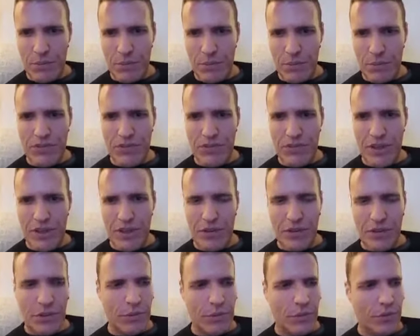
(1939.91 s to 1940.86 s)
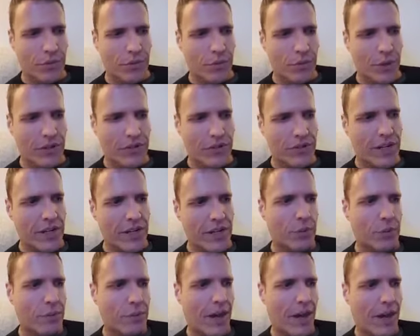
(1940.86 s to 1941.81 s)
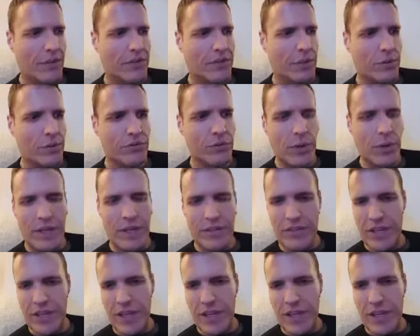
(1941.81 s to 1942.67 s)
It was 383 pounds. And it was crazy.